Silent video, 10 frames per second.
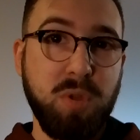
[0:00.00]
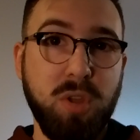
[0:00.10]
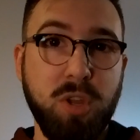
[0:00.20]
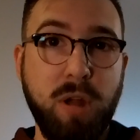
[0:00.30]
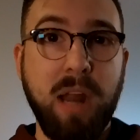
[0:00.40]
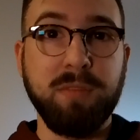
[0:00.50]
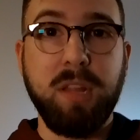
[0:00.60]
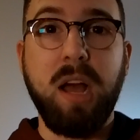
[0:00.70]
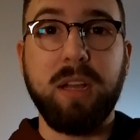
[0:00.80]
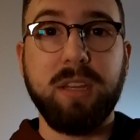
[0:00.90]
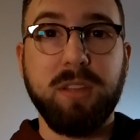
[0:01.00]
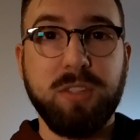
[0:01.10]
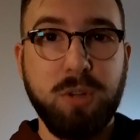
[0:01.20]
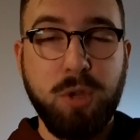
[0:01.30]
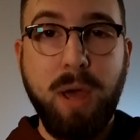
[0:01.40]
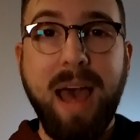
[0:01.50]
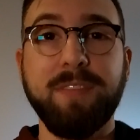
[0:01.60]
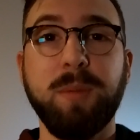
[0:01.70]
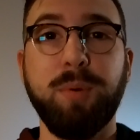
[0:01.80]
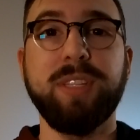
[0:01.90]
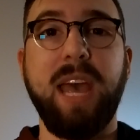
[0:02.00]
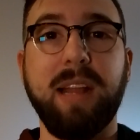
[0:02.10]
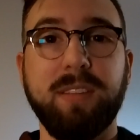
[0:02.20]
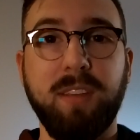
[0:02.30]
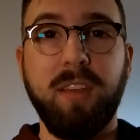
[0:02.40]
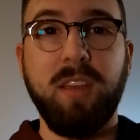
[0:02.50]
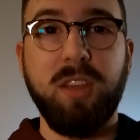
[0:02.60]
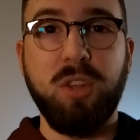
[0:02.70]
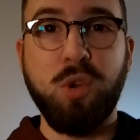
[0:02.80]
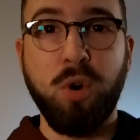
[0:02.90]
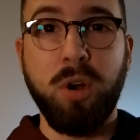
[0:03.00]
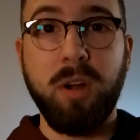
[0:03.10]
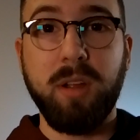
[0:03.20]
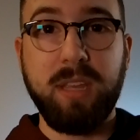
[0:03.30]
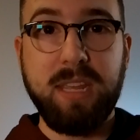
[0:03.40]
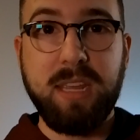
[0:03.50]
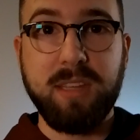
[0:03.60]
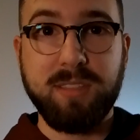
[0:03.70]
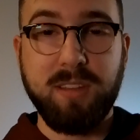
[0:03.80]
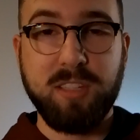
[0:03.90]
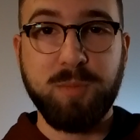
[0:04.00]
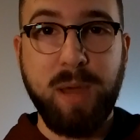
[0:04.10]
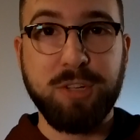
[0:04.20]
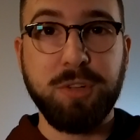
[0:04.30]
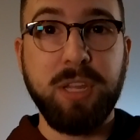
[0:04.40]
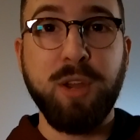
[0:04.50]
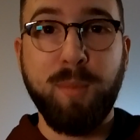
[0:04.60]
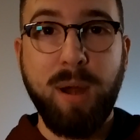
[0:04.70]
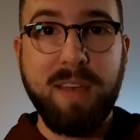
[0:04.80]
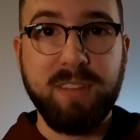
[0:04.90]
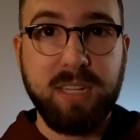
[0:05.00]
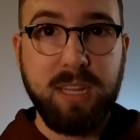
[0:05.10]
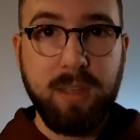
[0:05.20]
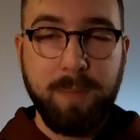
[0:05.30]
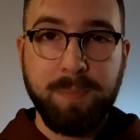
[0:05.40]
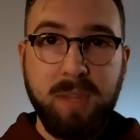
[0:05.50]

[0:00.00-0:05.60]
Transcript: you're out of luck. So you have to protect your keys, especially your private key.